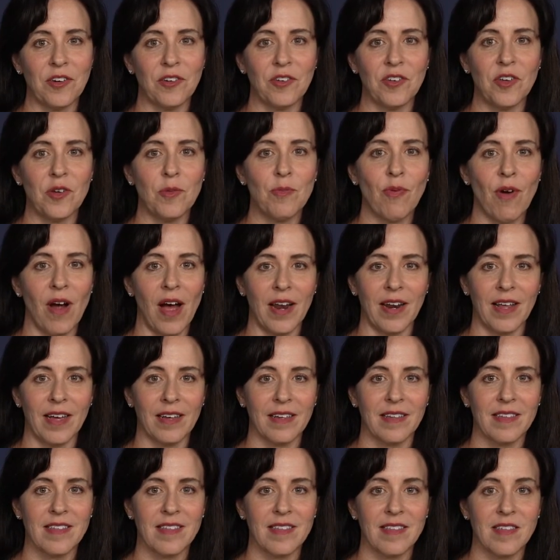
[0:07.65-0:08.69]
new
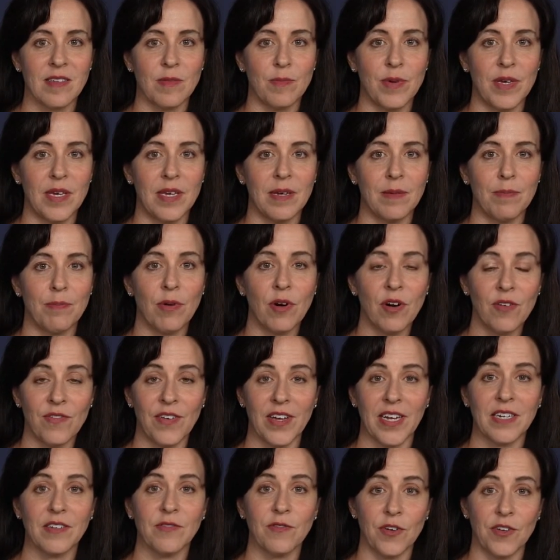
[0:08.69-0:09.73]
products to be
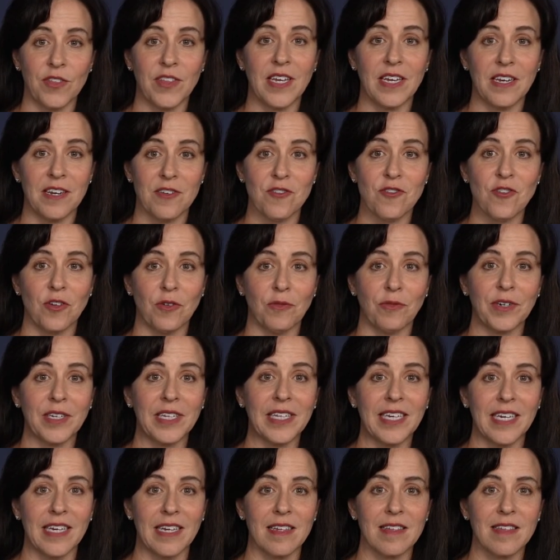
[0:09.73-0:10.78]
perfect for the initial
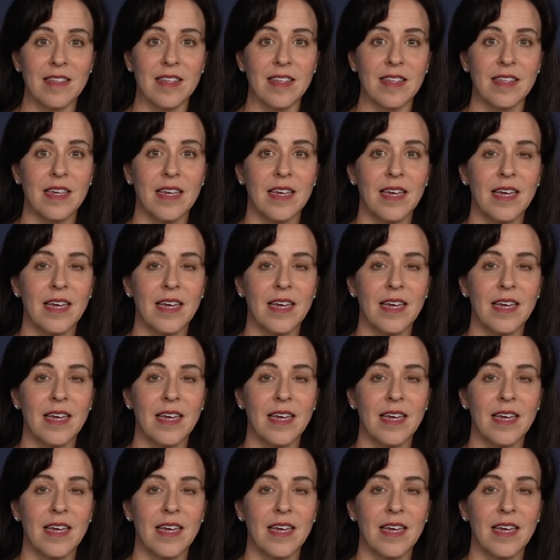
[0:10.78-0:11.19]
release.